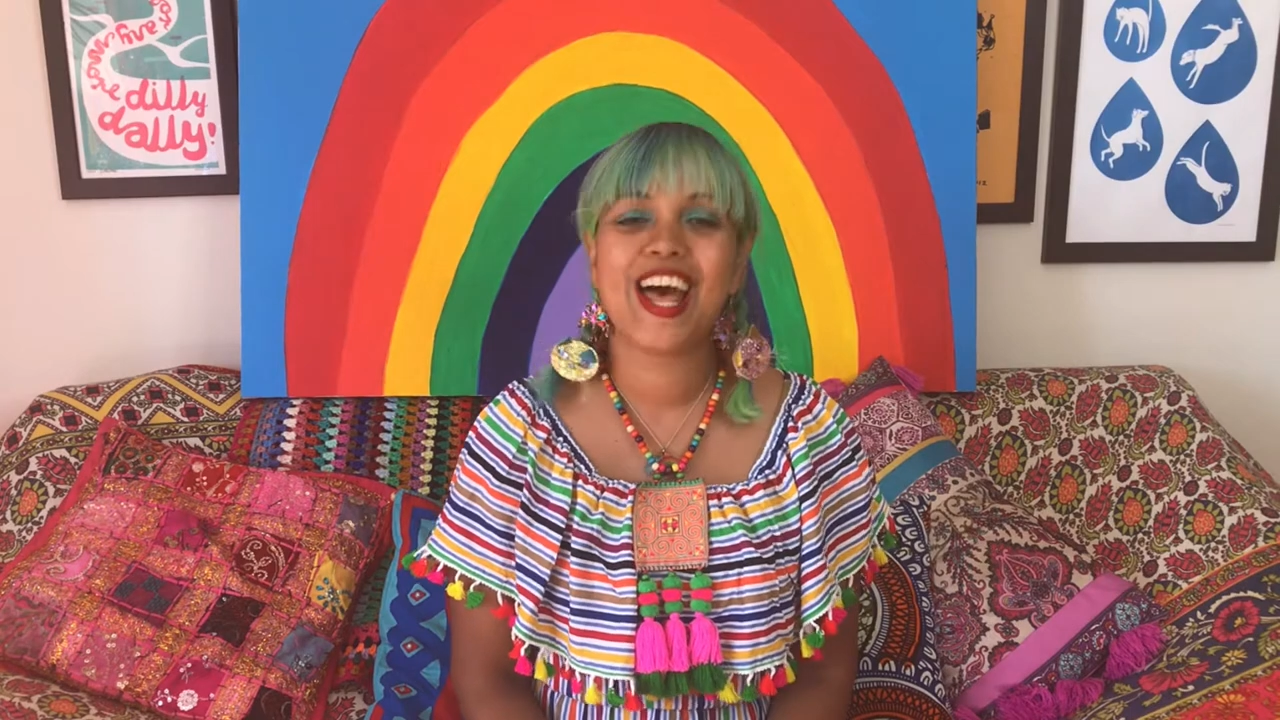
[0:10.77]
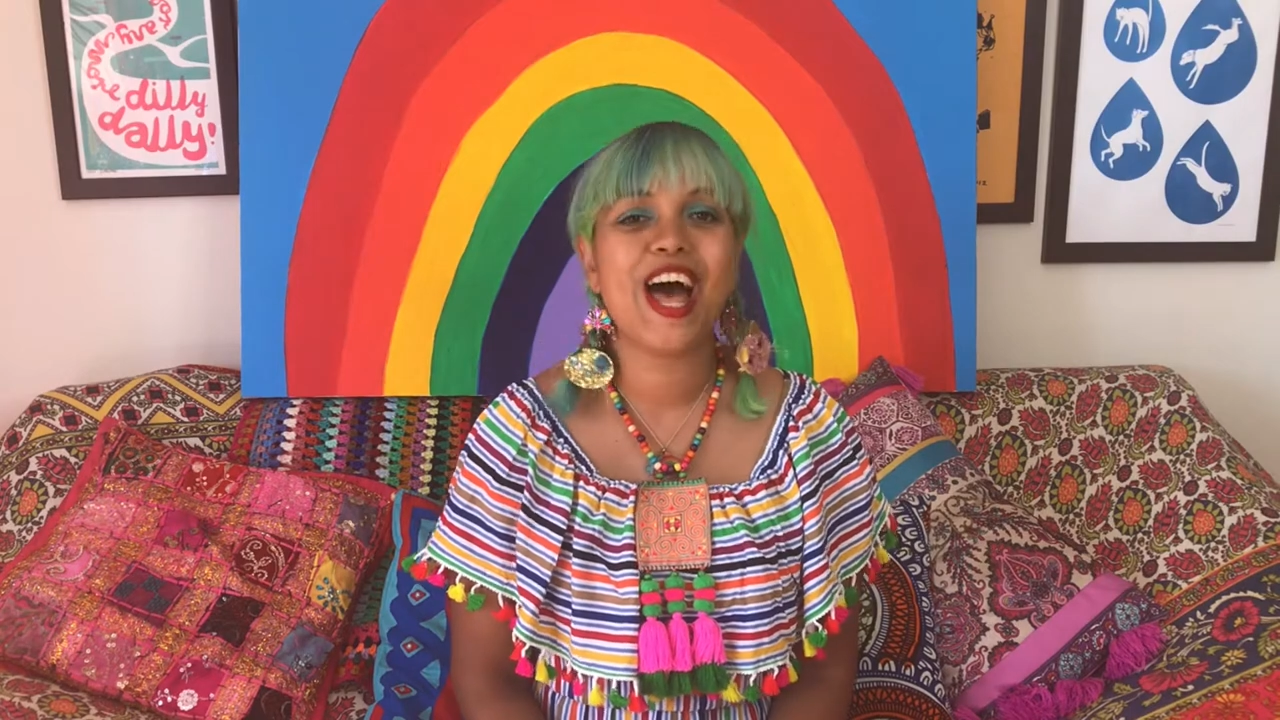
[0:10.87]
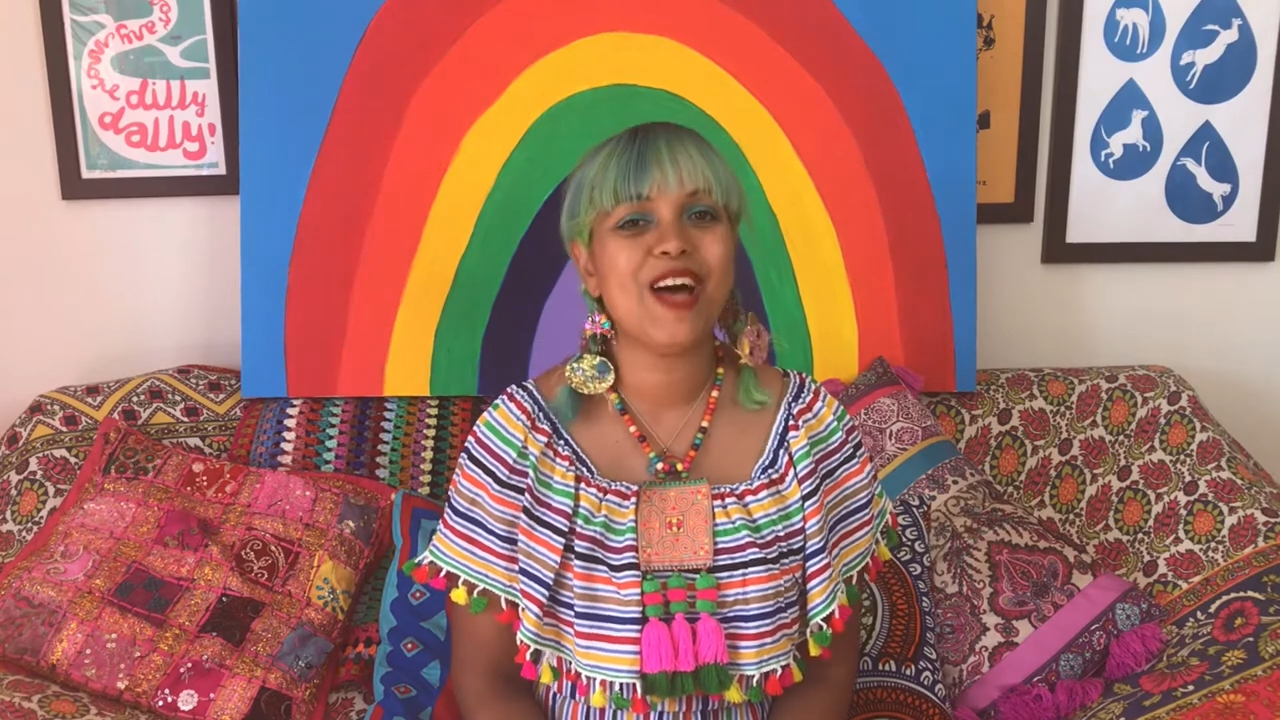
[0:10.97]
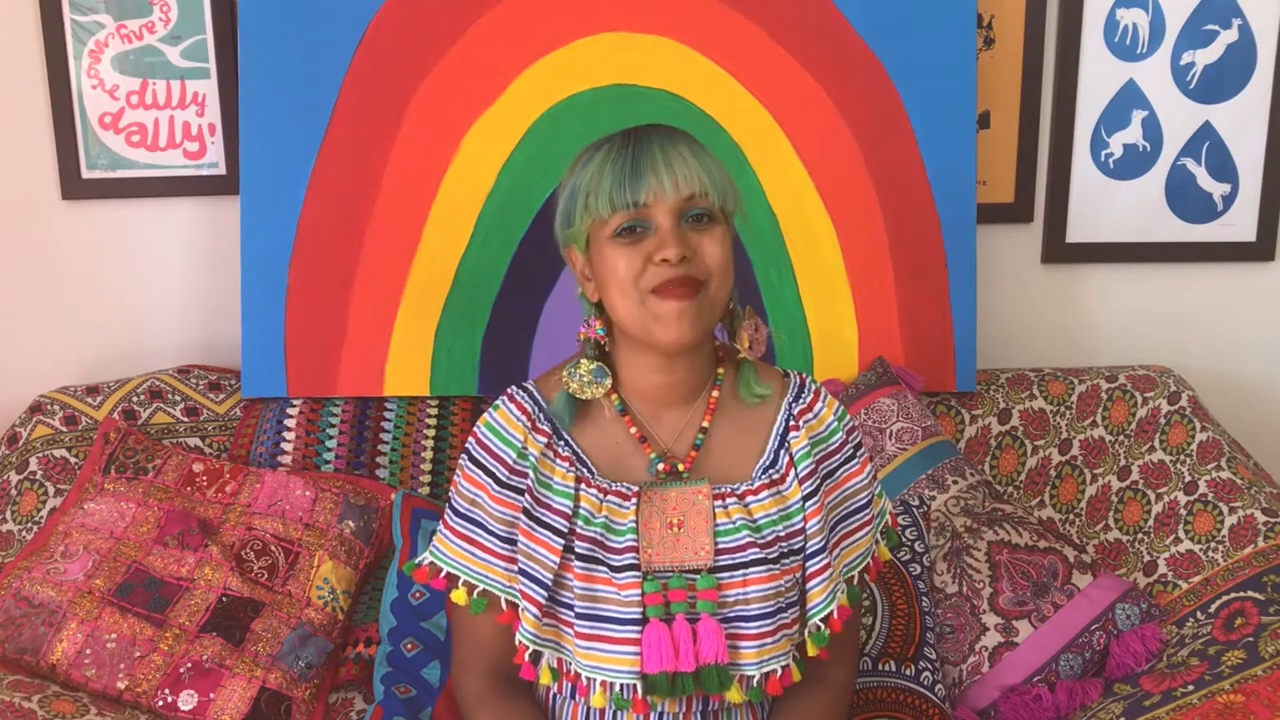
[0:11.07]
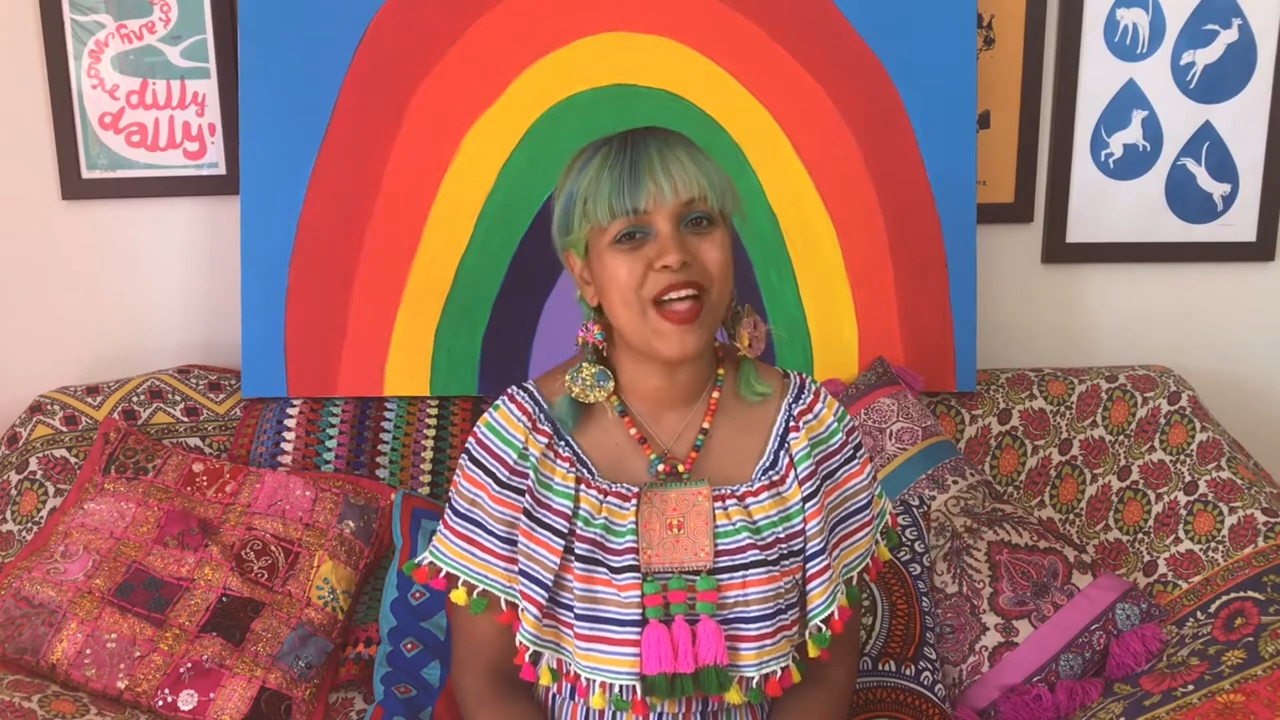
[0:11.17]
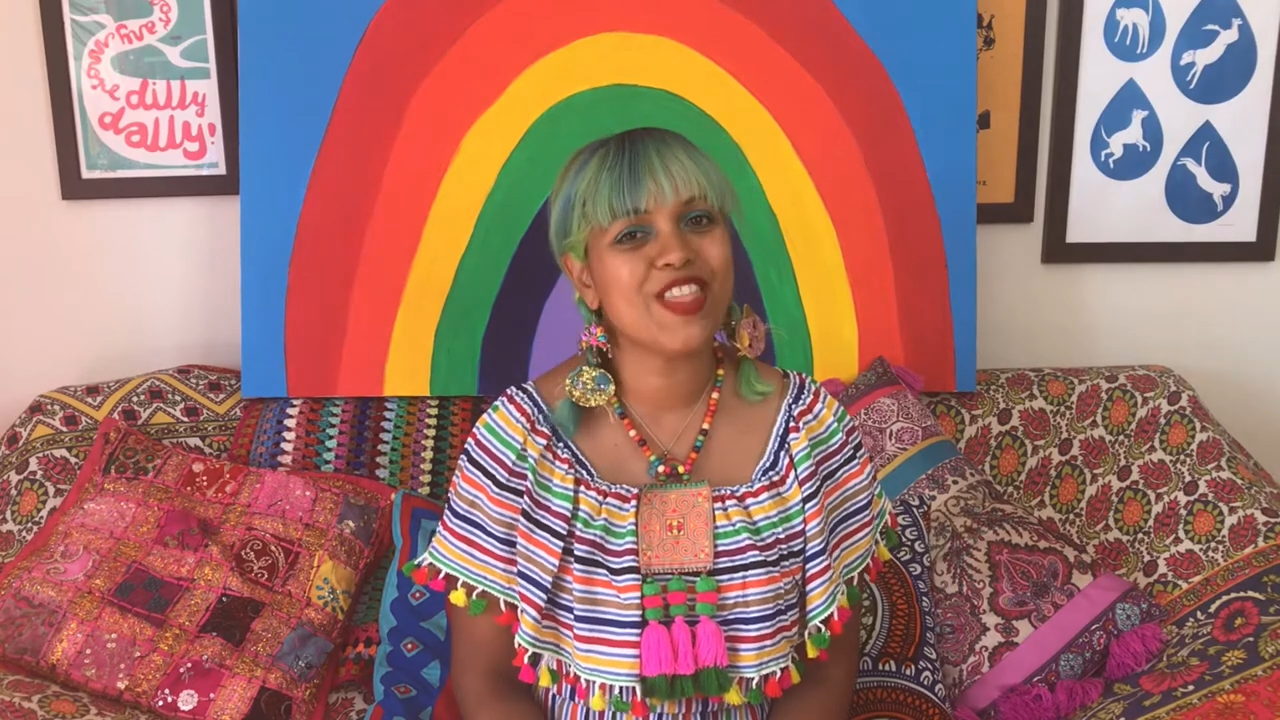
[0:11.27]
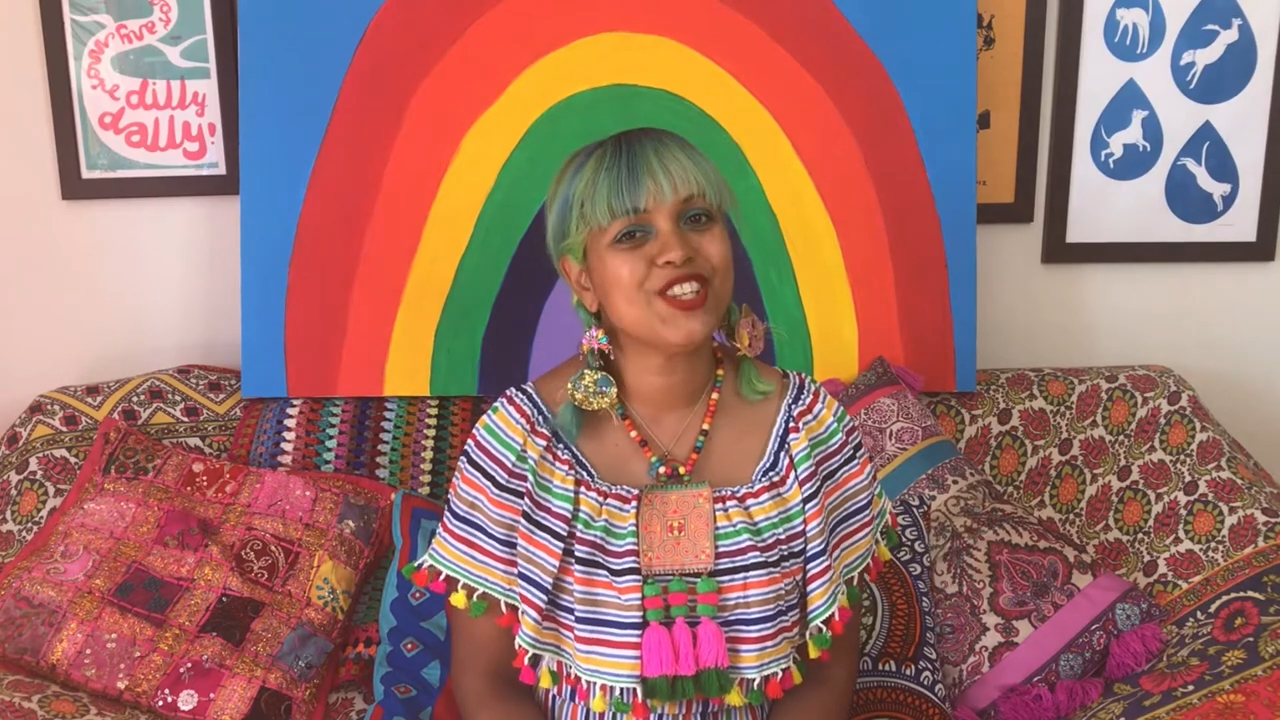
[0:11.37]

about the